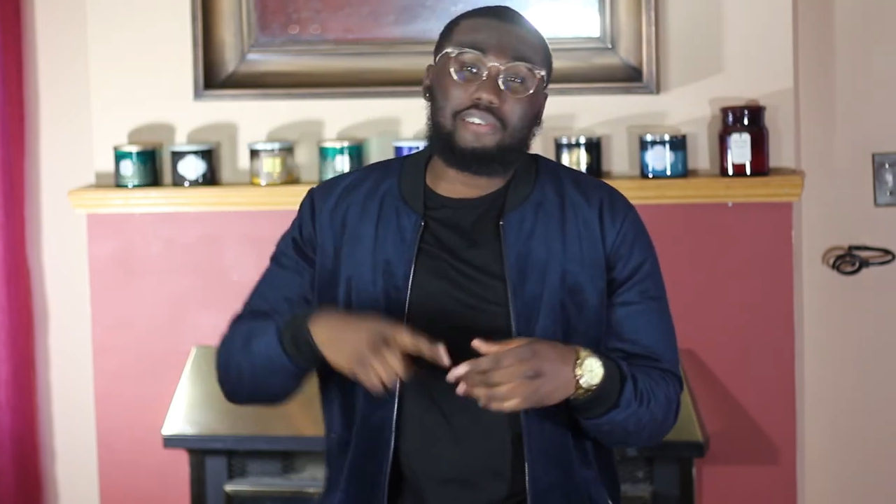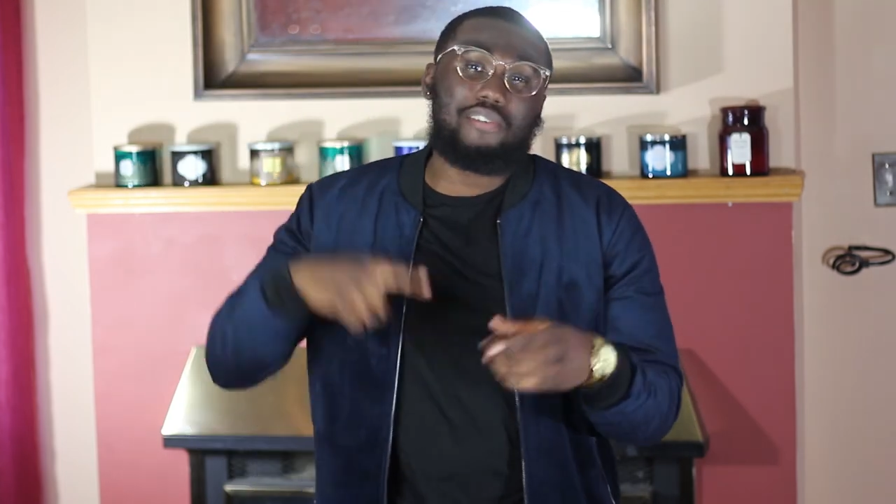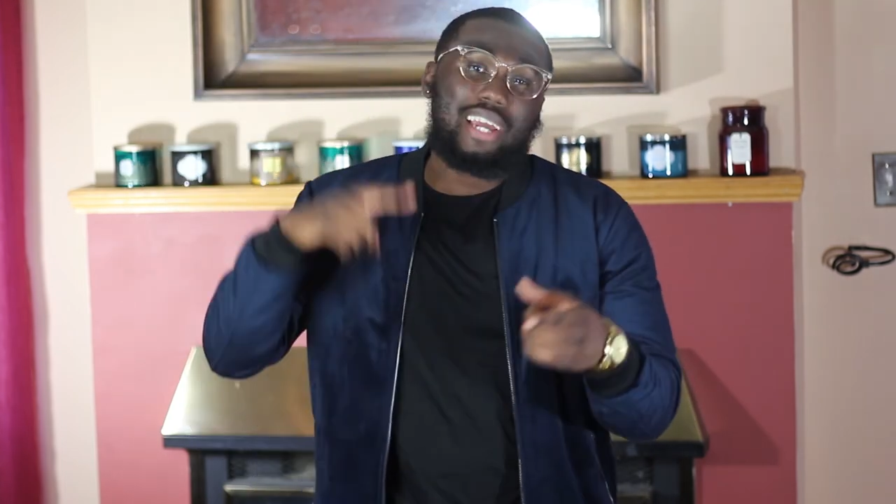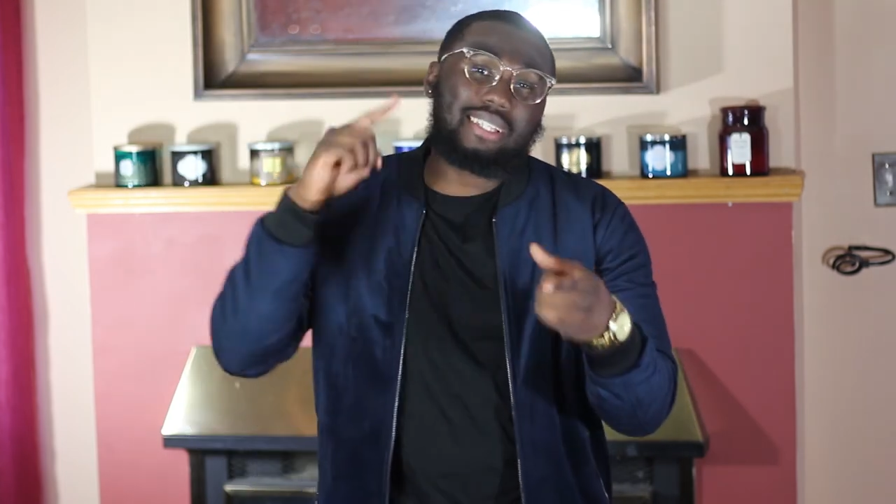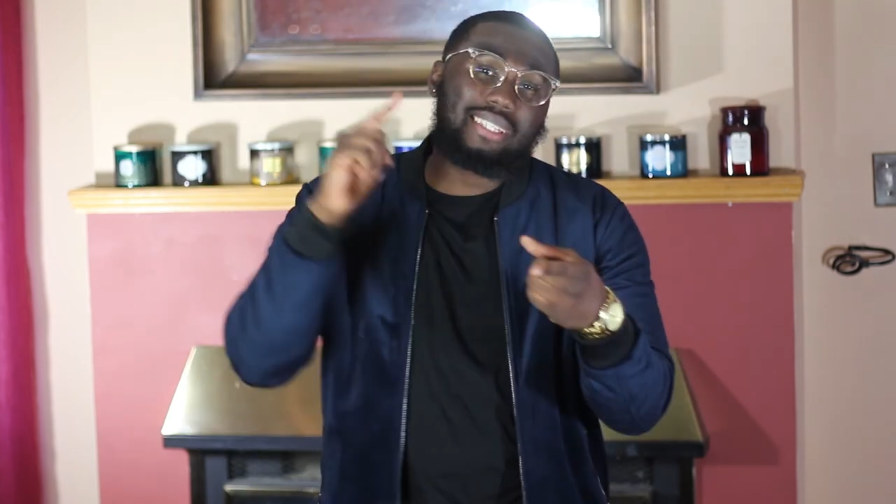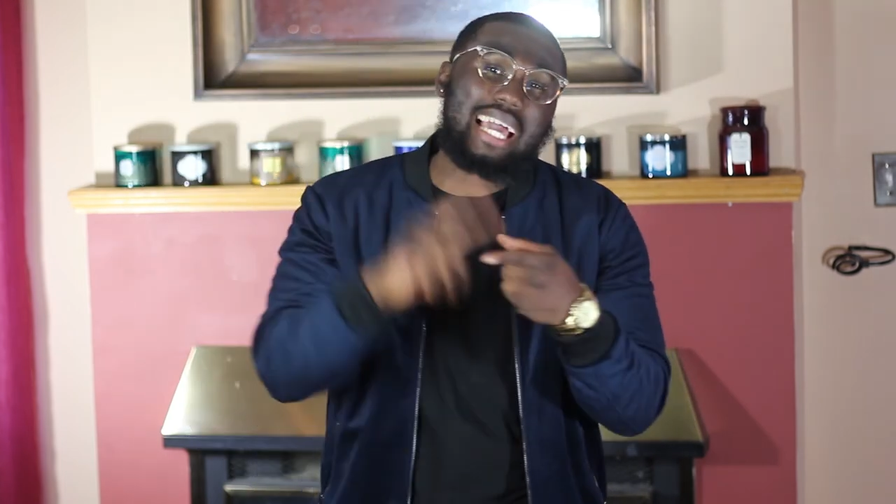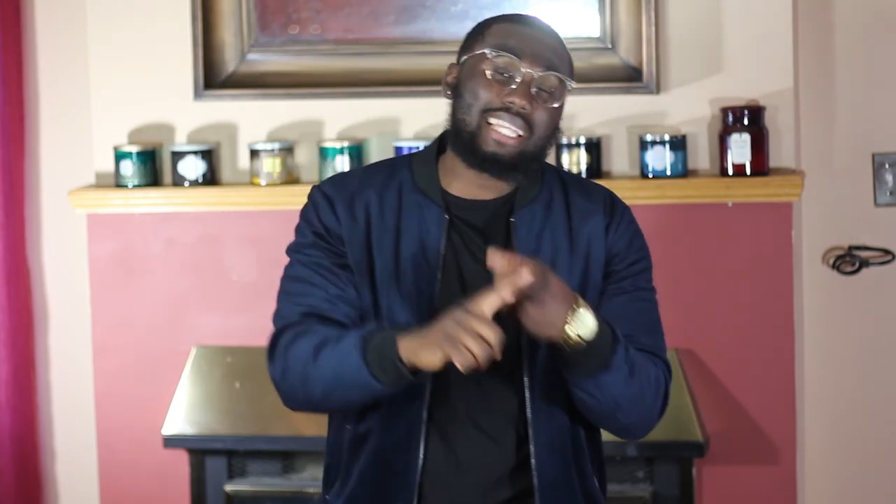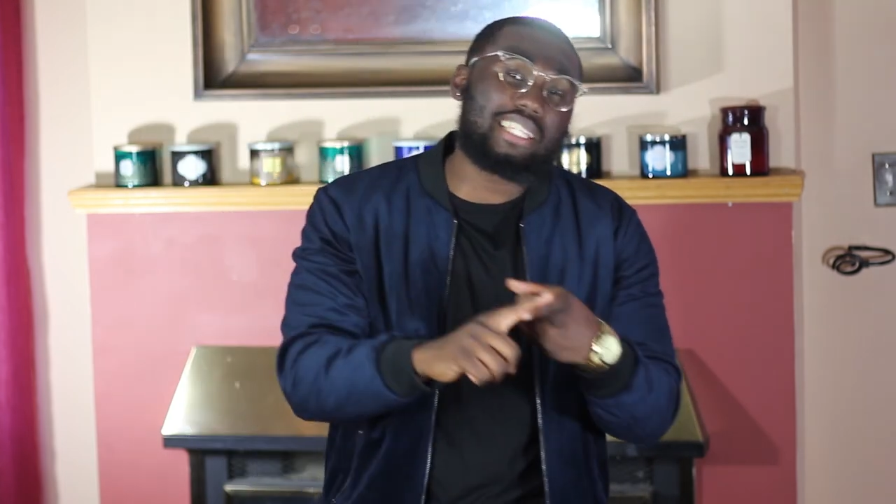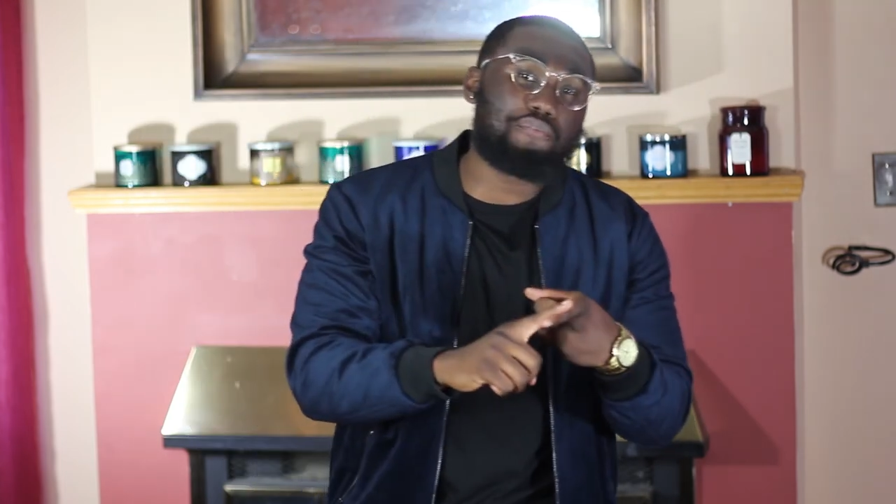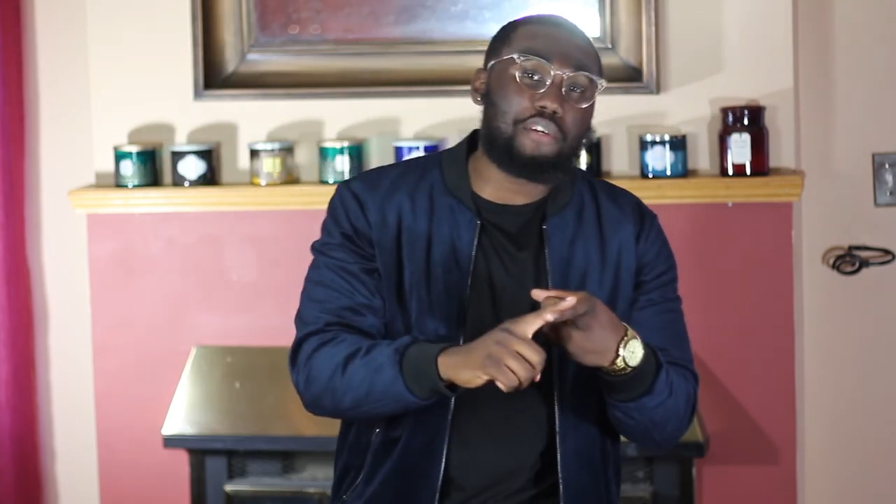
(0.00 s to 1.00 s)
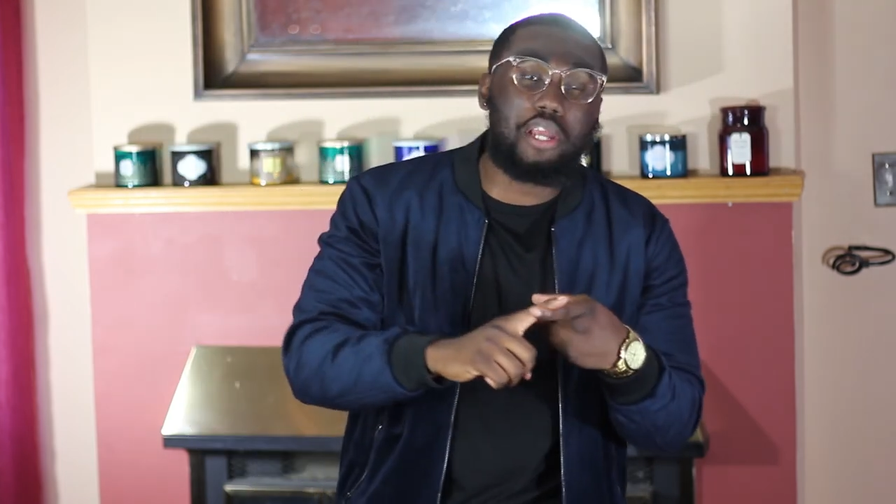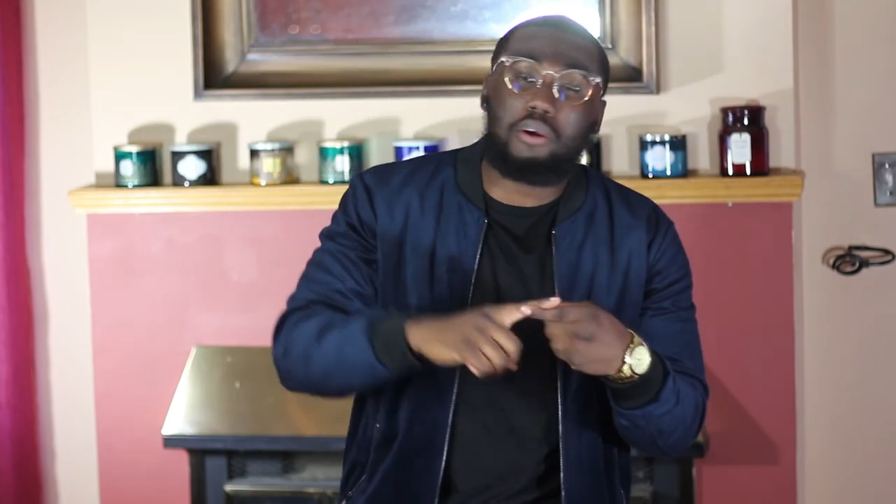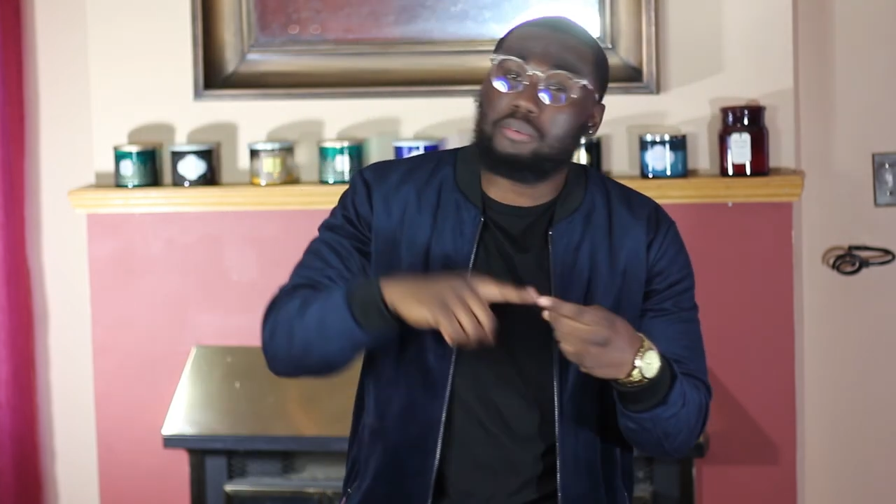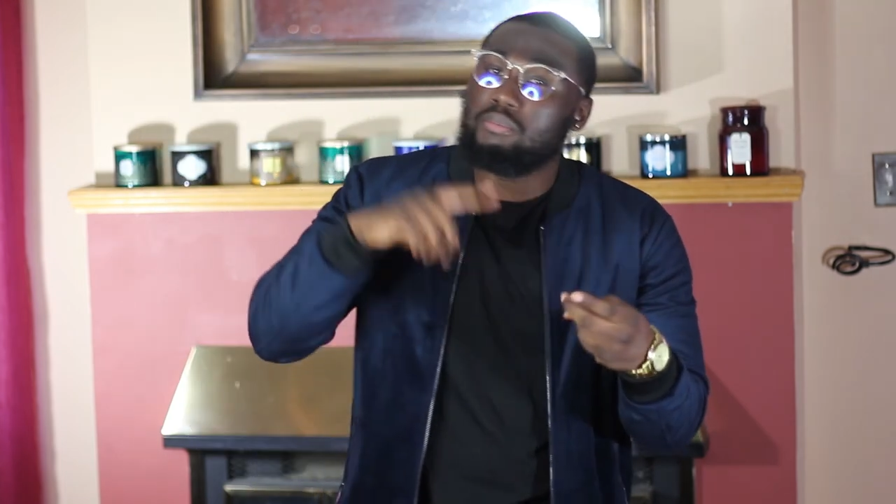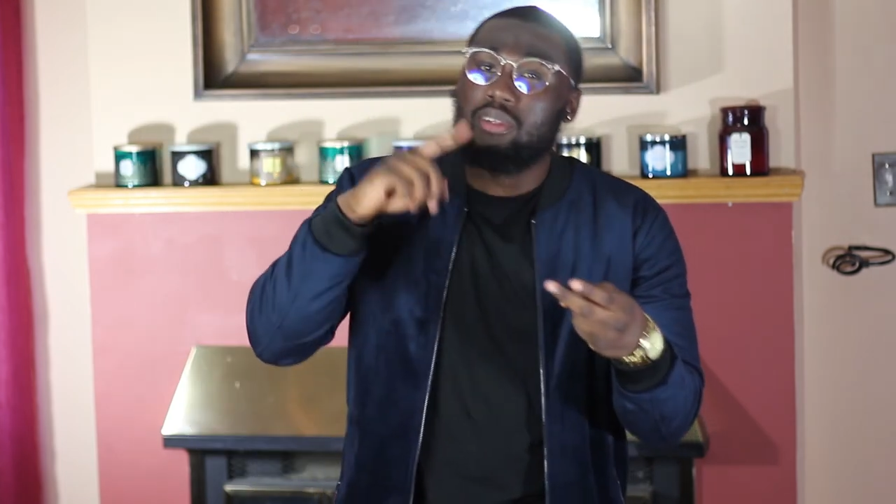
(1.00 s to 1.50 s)
Don't forget to like this
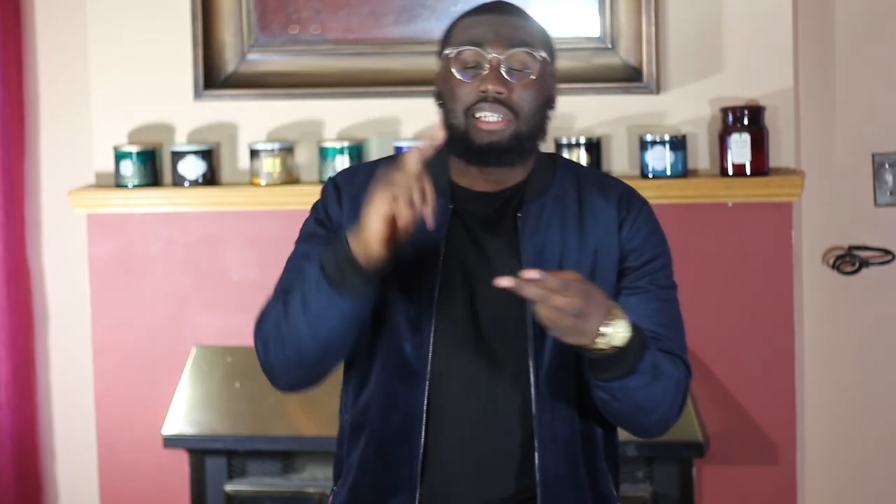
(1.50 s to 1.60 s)
video,